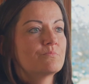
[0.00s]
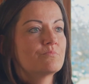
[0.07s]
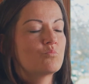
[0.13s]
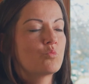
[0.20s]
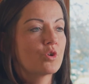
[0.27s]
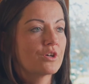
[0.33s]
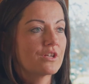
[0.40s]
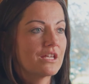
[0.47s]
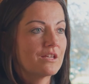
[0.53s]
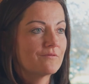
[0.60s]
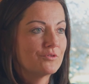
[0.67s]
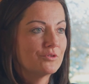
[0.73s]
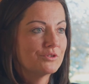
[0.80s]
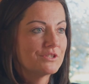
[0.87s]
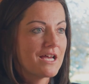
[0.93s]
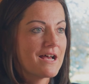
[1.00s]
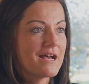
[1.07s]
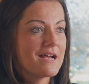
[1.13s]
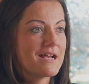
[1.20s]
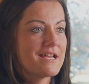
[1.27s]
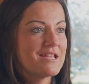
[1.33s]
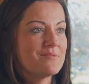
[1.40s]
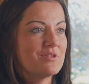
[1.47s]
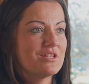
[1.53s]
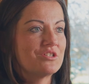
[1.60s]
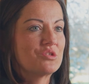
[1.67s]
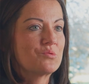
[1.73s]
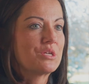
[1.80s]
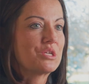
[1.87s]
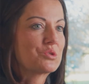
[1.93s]
working full time and
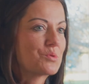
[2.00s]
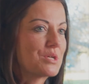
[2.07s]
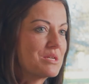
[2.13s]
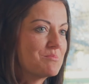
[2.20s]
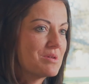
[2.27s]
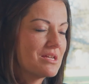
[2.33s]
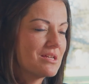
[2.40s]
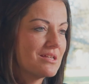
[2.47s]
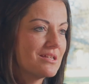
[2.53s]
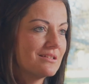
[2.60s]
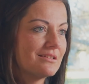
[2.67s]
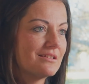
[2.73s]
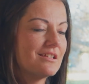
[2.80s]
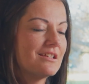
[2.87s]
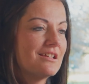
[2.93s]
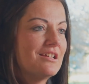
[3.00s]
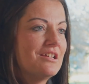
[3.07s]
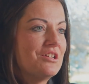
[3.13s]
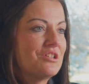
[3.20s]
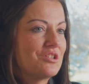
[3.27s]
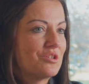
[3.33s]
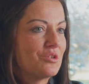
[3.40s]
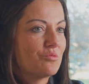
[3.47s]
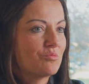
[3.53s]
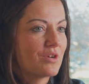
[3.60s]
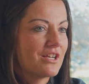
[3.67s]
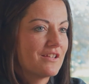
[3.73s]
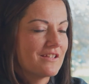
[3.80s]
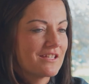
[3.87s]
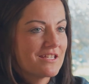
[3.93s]
doing treatment and,
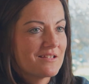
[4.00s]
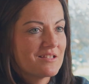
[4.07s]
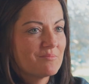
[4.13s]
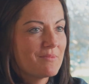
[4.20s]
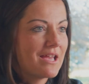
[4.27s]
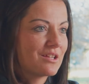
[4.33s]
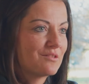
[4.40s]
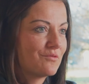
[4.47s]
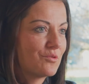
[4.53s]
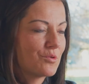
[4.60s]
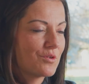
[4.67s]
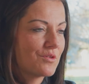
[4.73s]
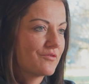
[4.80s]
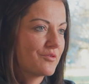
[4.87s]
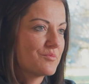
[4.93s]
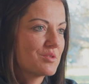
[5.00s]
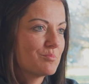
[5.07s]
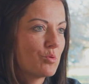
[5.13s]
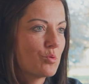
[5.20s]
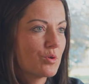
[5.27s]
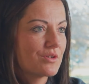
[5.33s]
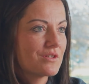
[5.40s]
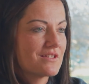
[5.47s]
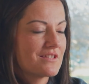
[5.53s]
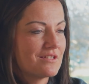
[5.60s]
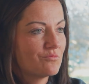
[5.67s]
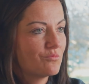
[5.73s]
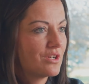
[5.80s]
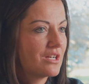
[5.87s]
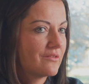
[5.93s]
running the kids back and forth from sports
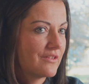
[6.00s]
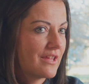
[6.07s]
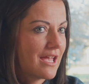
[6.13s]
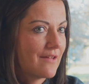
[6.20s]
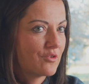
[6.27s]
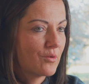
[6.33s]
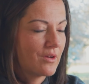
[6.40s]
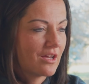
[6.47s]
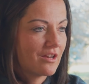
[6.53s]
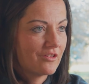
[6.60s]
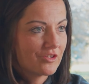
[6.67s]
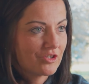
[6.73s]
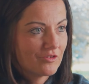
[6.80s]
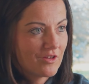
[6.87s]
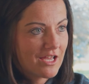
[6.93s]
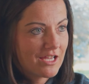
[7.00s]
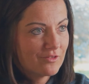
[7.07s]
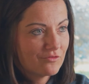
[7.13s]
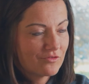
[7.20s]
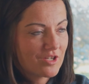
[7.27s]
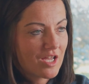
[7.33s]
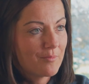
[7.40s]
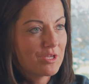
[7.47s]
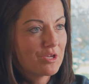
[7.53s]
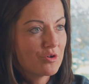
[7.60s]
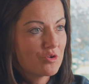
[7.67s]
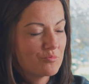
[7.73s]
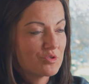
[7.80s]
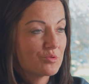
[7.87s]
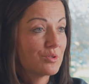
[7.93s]
and whatever they have going on in their life, coming
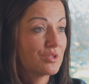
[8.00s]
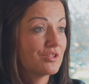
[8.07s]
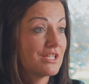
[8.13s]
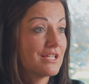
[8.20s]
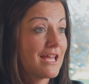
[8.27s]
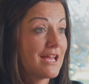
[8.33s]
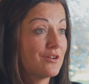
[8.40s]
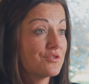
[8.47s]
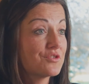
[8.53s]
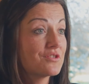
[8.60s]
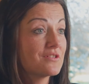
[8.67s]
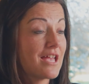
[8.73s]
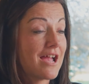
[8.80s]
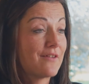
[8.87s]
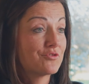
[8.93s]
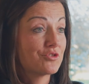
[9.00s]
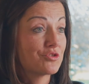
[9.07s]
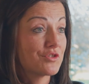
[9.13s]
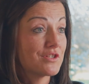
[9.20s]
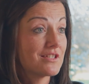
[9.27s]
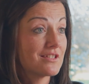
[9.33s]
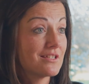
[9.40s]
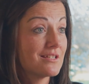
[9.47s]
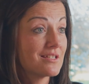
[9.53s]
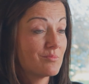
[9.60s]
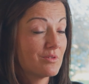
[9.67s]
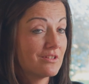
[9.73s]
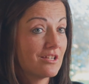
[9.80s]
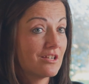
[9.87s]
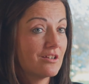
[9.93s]
home to a clean house after Kristen has
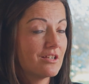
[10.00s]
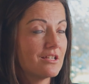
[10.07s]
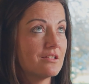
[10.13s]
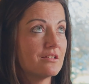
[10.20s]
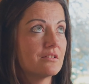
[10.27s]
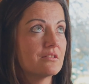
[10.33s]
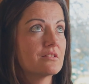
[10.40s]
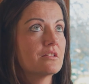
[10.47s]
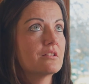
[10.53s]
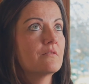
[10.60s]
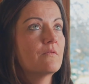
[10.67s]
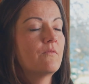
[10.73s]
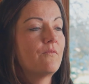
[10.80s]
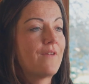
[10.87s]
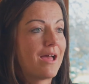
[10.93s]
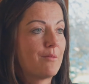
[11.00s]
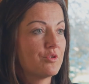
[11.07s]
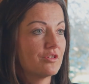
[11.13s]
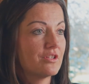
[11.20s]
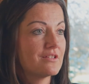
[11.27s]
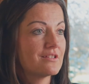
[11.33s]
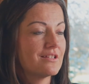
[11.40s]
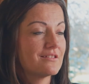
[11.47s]
been there is fabulous.